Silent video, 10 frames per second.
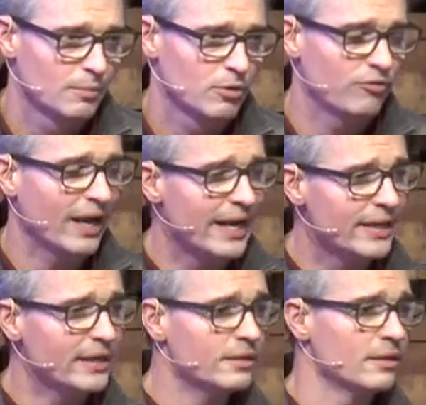
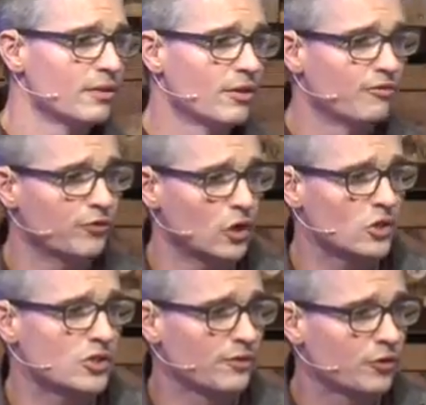provided the
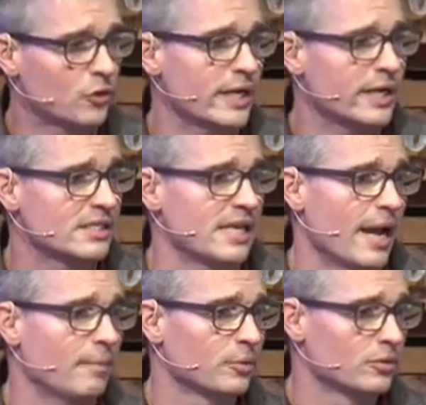first of three
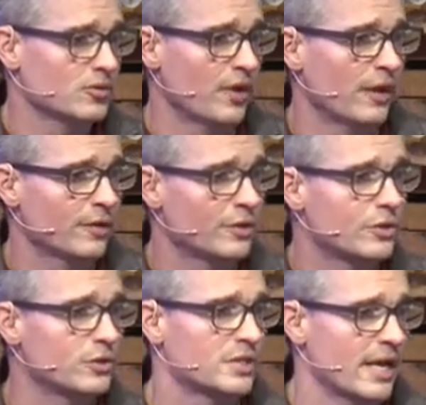examples found in the
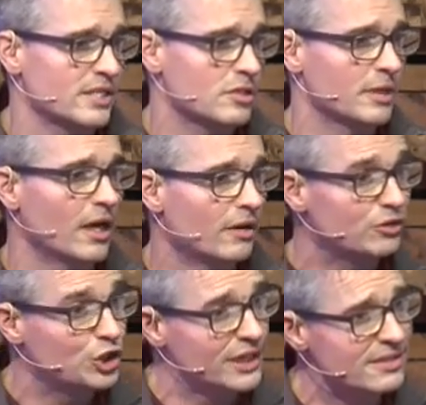New Testament of
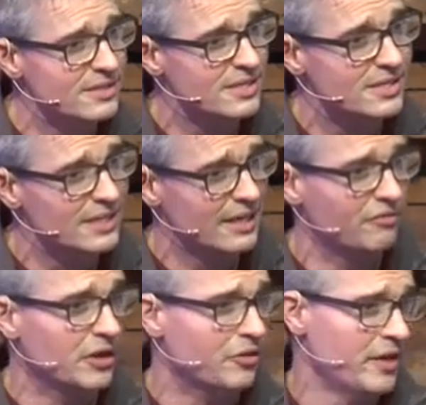Jesus
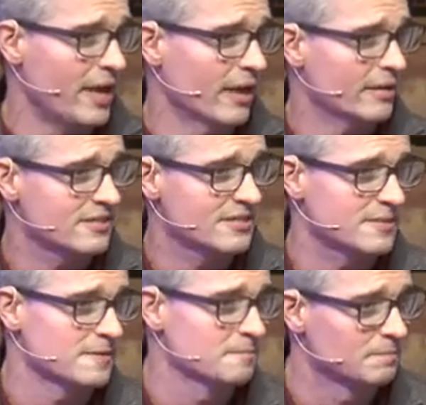giving
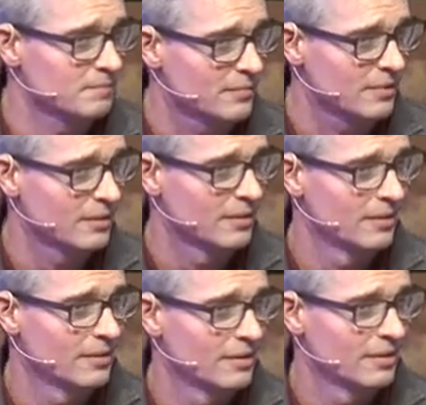thanks.
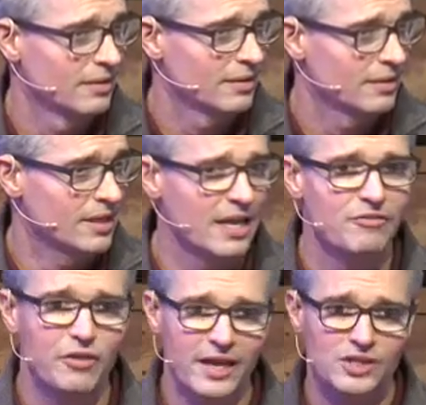He
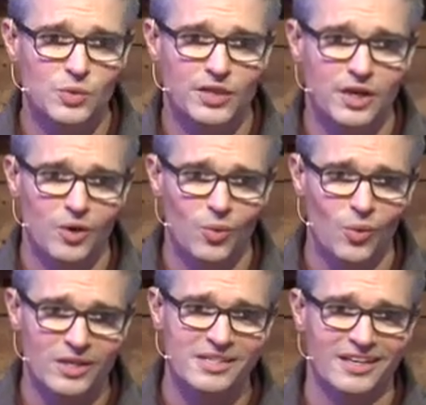gave thanks when there
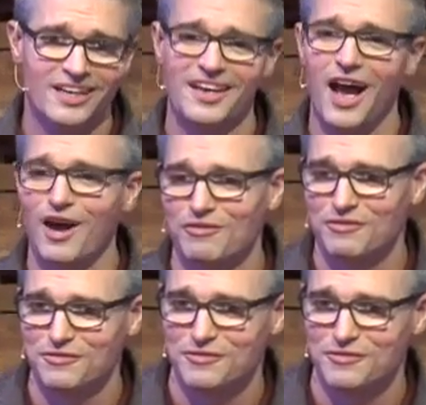wasn't enough.